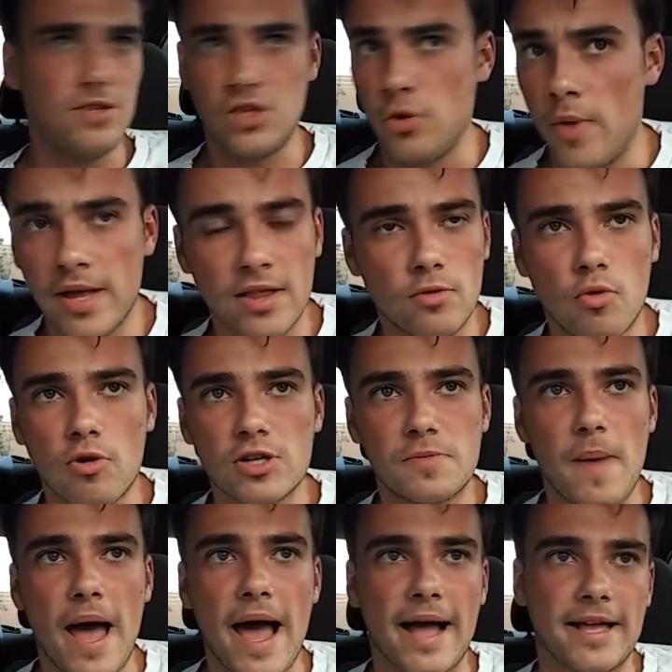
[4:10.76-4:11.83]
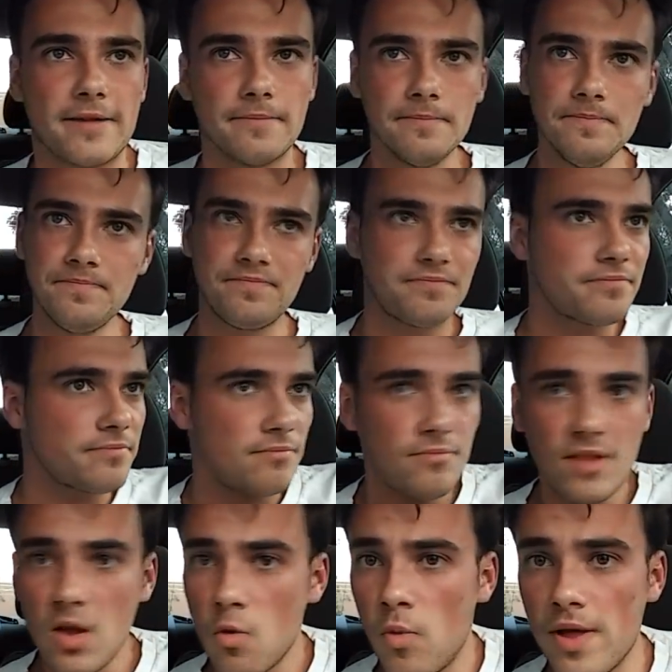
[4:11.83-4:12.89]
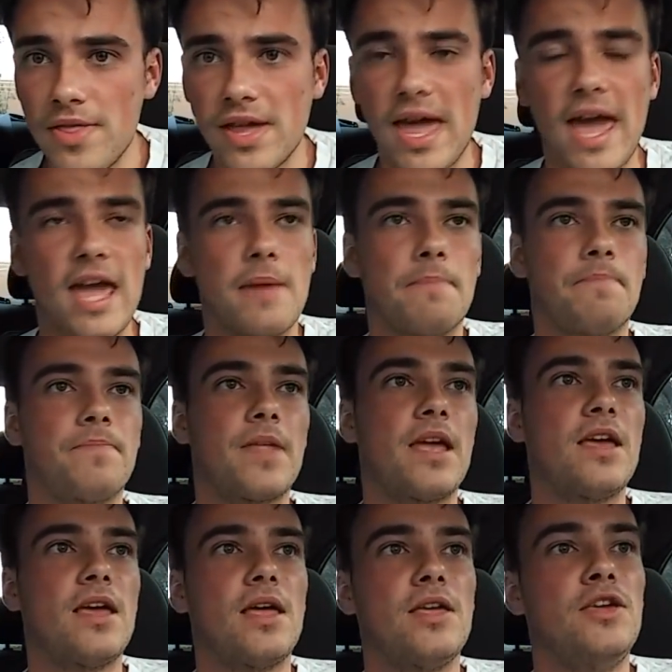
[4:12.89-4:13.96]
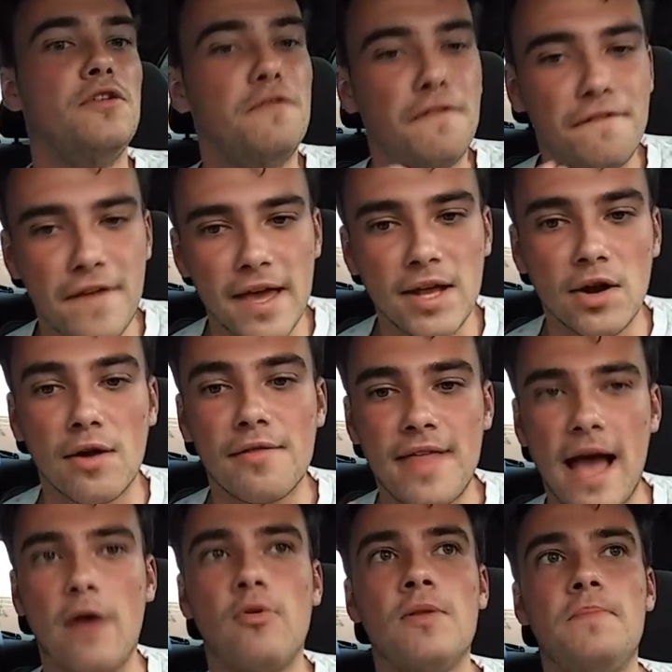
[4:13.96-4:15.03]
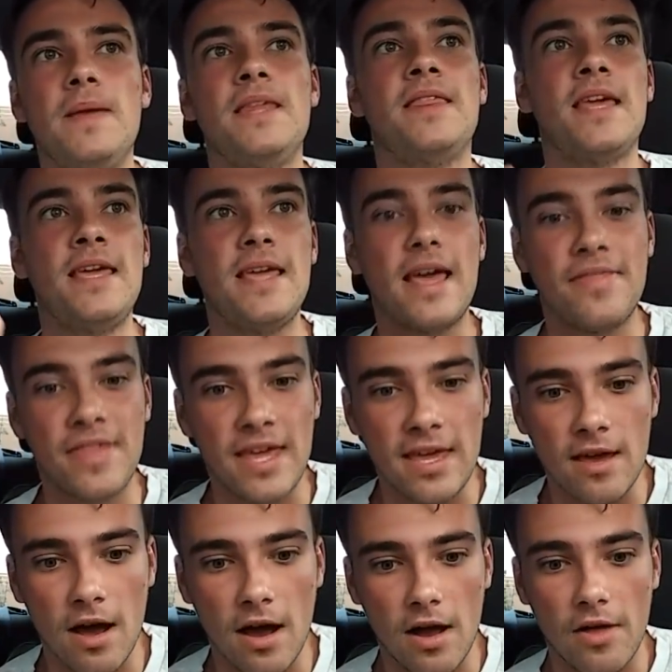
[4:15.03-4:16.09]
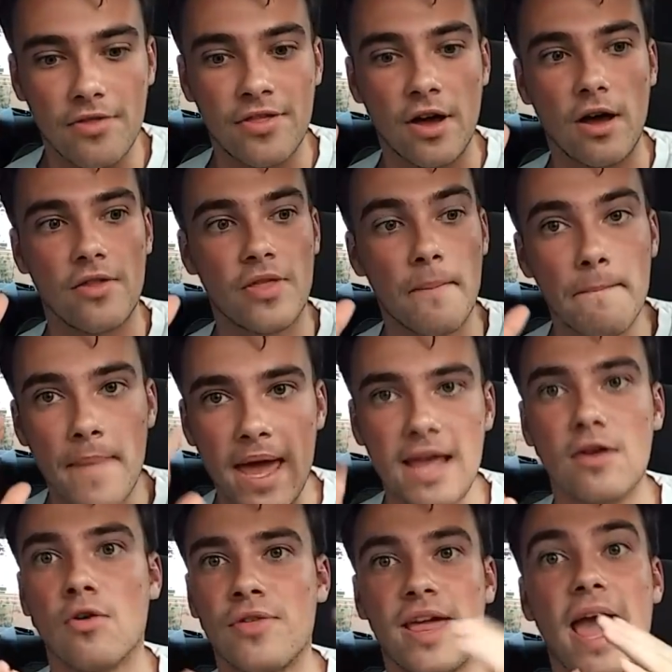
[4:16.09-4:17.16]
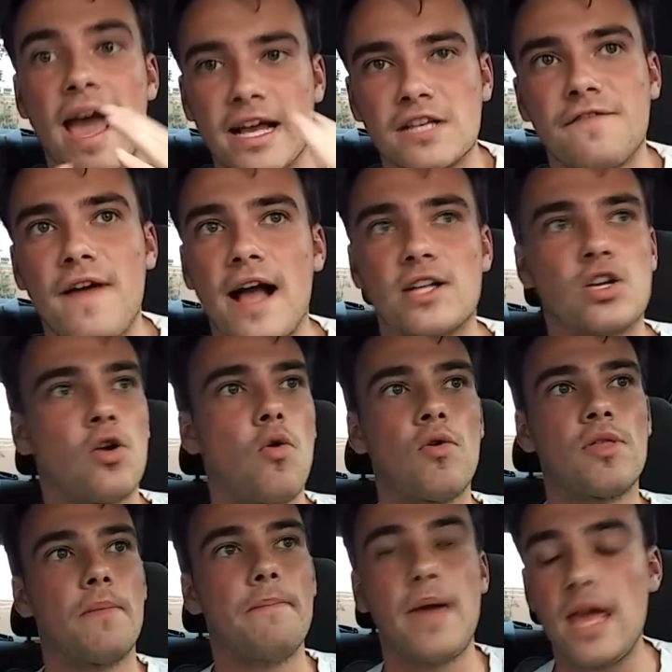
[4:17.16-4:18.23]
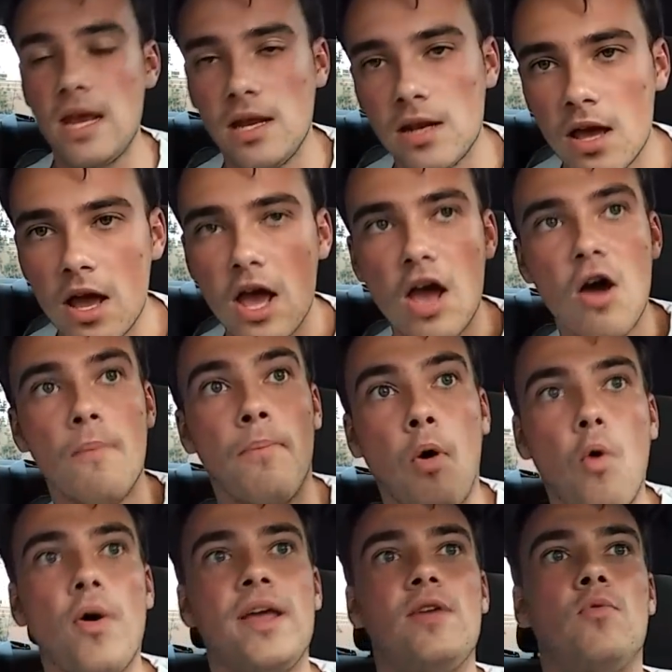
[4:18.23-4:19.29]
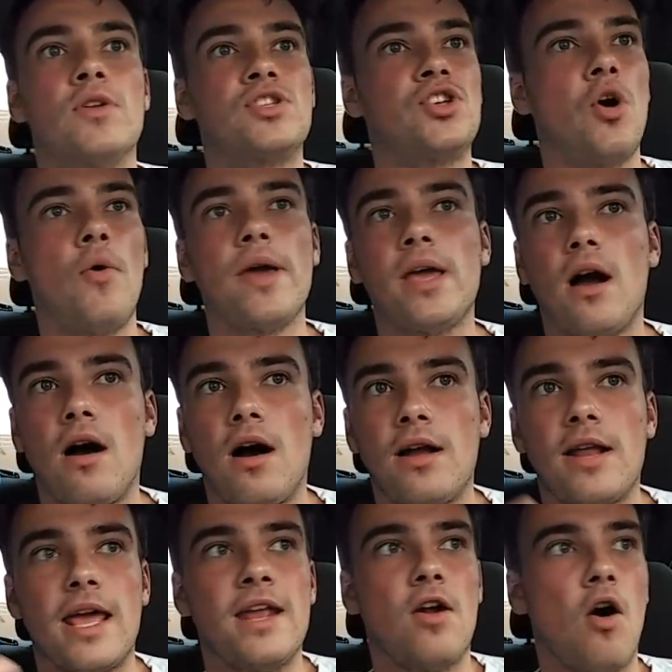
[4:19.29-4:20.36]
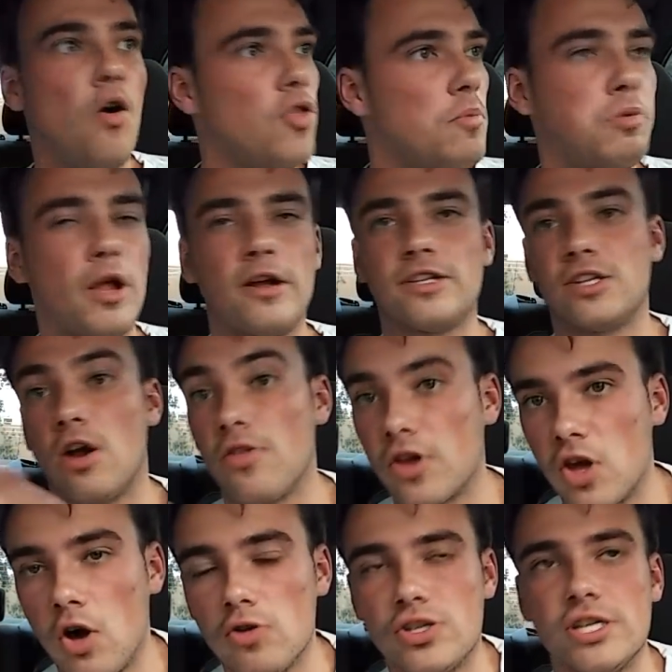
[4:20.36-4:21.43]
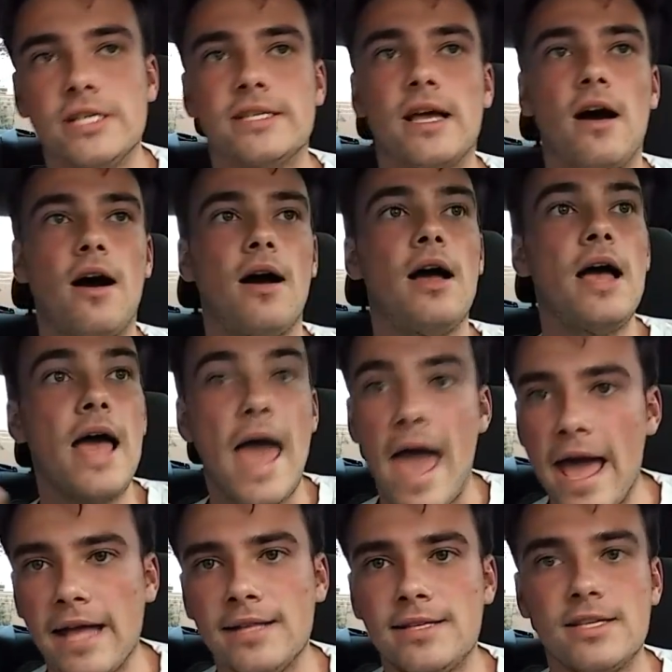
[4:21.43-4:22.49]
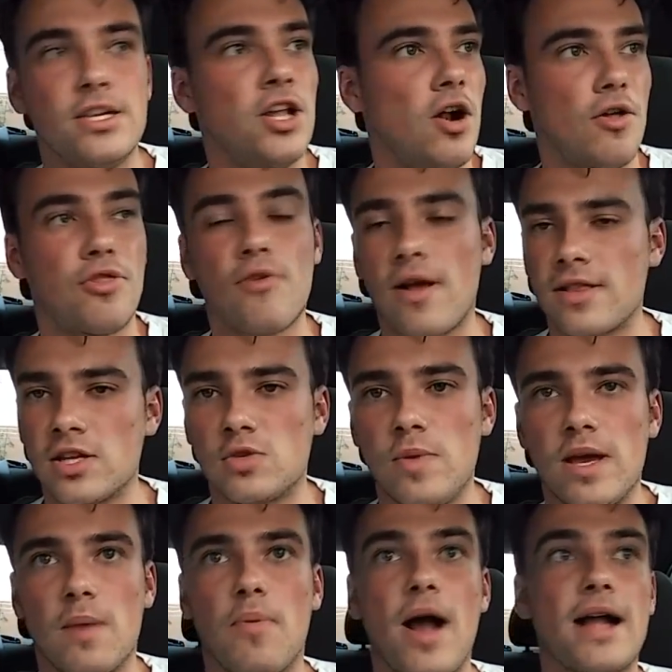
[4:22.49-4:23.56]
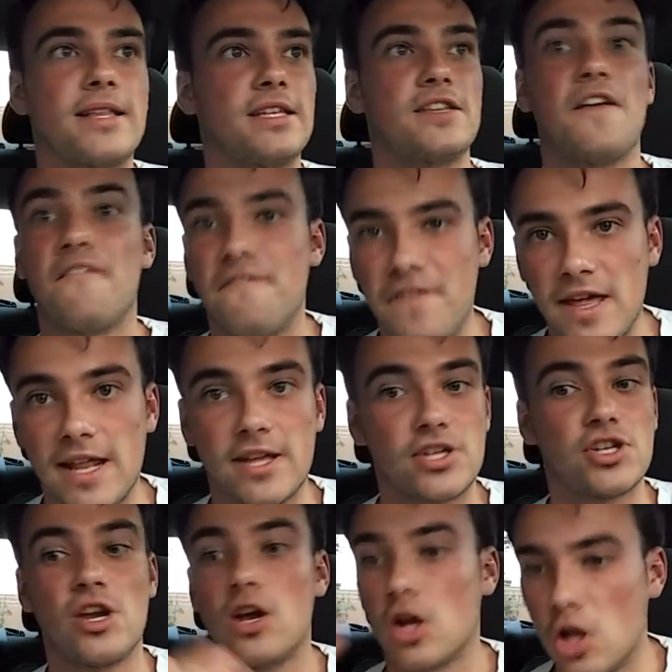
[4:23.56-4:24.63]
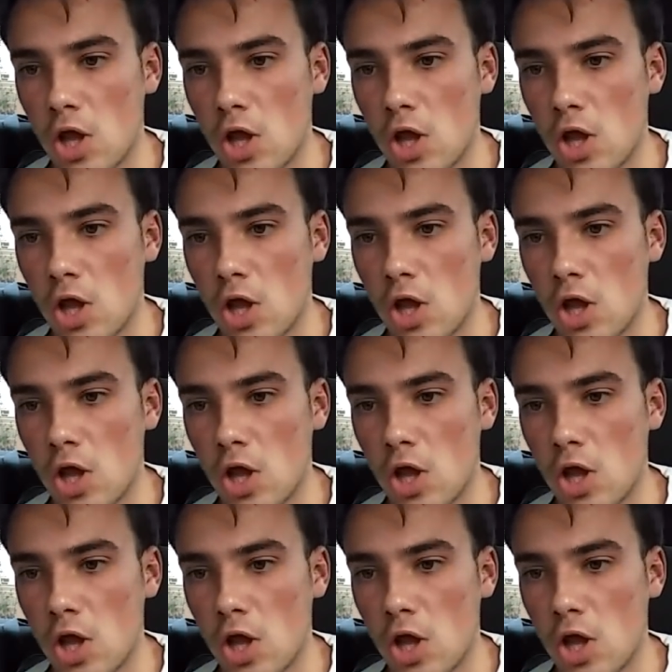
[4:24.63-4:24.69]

New England roars back, win the game. You'd figure that would be the main or the X factor or the main point. What's going on in all the players and all the coaches' heads? You know, throughout this week of practice, finish